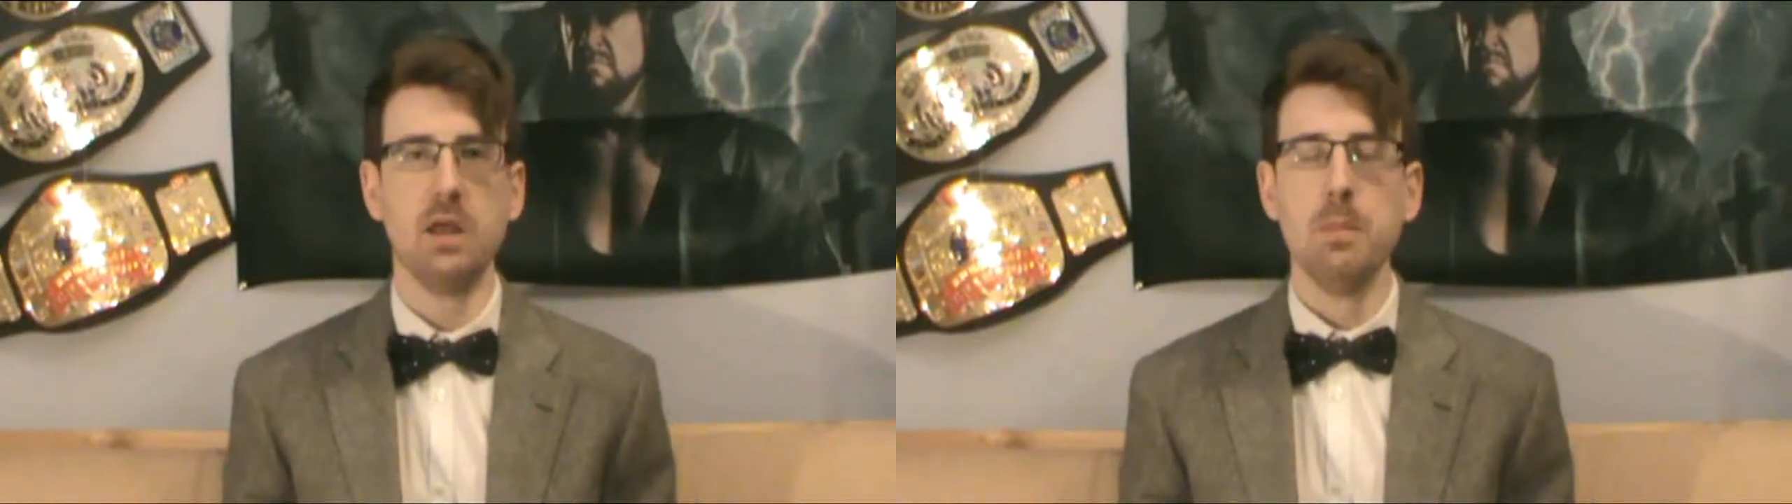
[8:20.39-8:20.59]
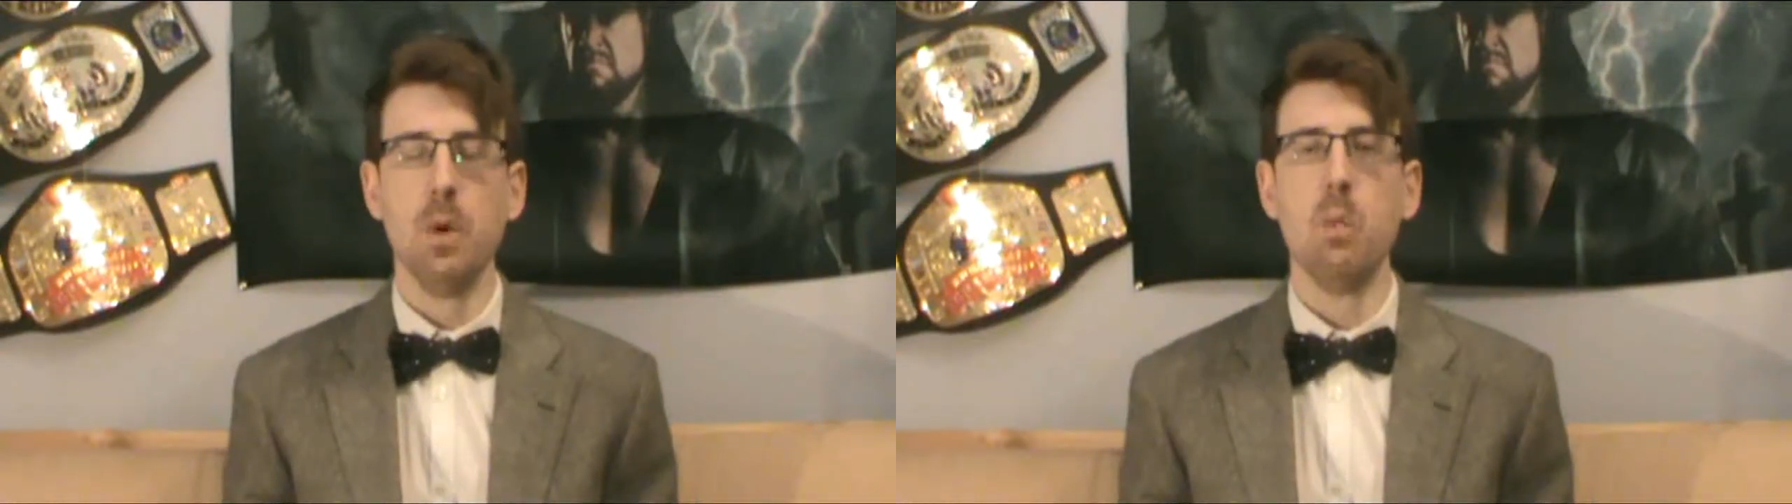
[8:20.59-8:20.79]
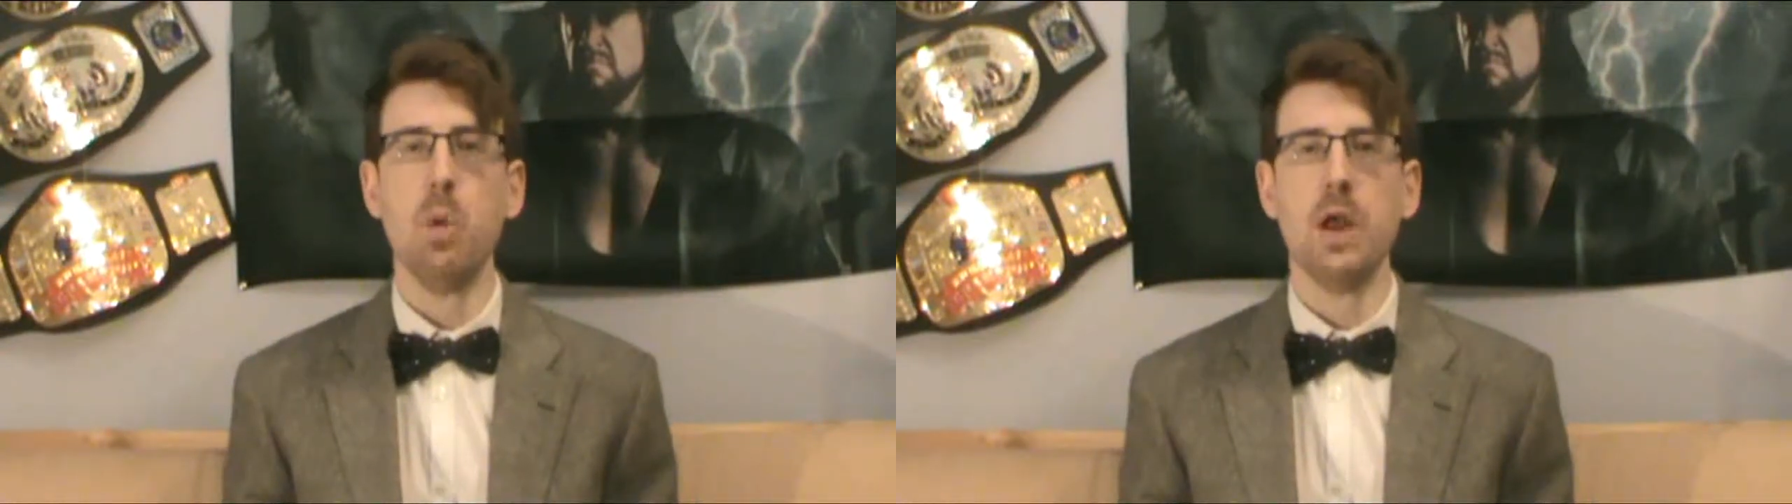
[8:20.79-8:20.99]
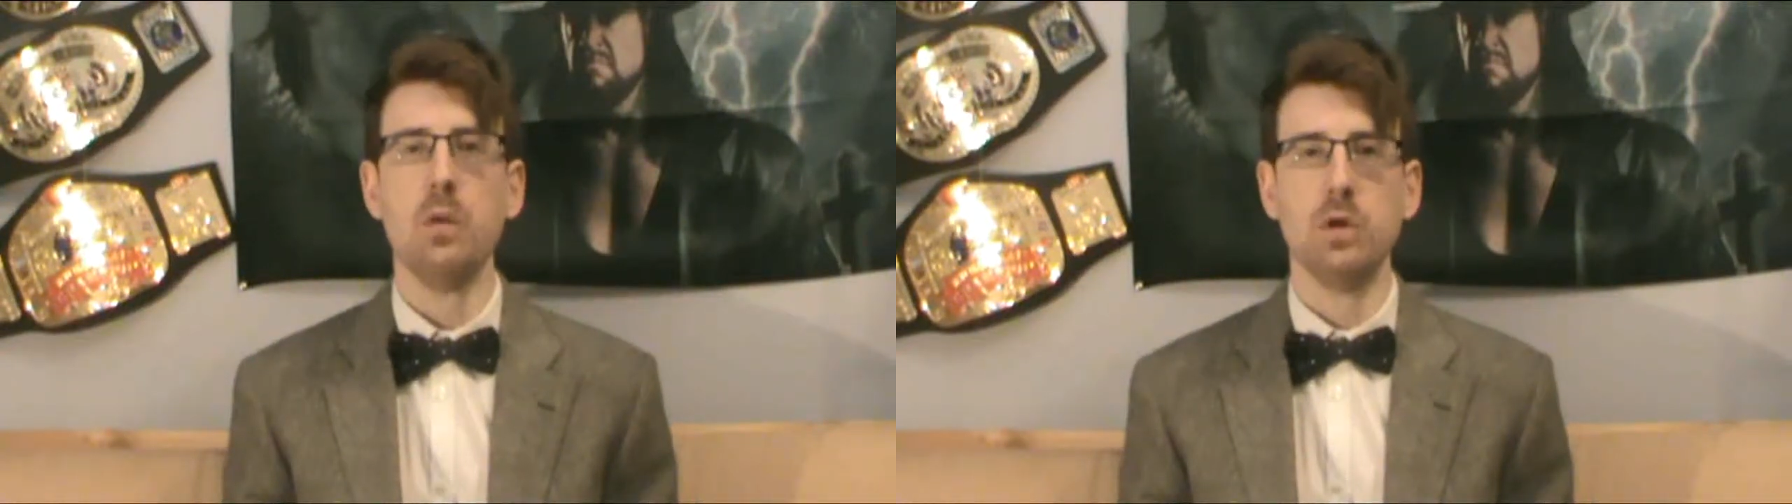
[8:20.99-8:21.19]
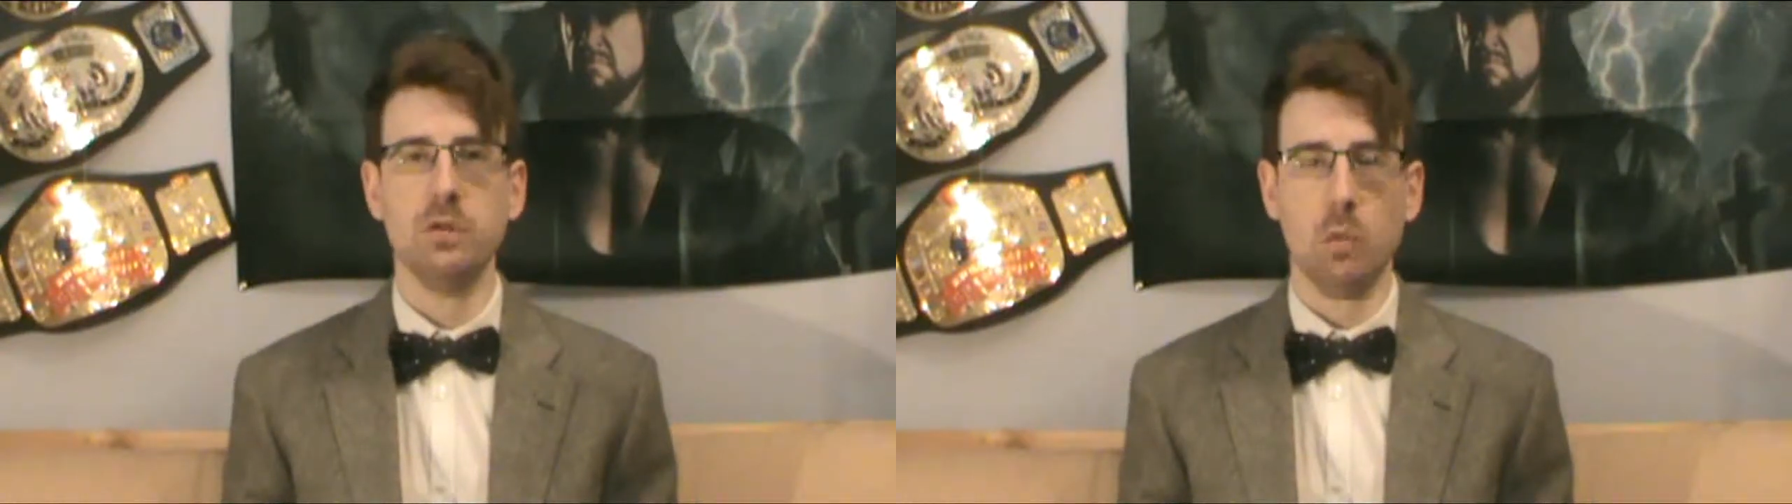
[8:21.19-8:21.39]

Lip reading: But one was